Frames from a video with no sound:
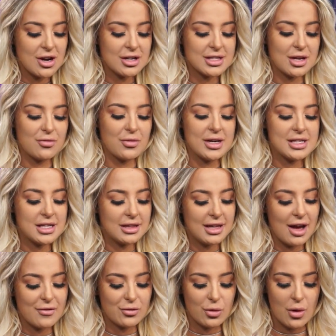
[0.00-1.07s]
Star said,
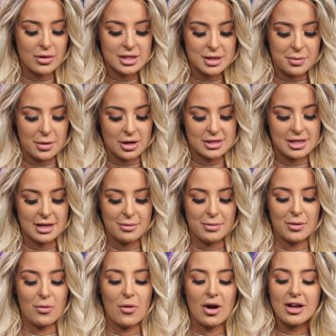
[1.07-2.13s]
recently I've grown as a person,
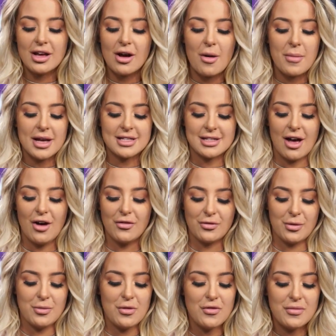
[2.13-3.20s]
been working on
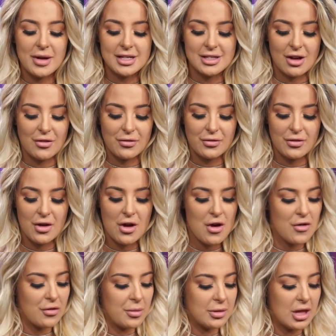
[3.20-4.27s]
myself, removed myself
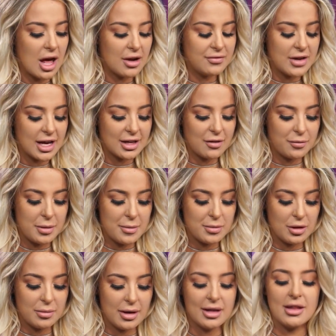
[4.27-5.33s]
from a lot of negative
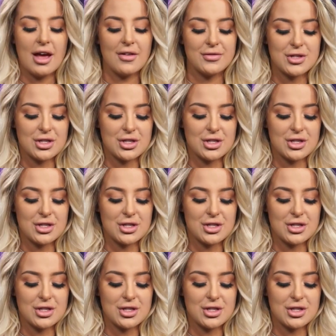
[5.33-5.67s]
people in my life.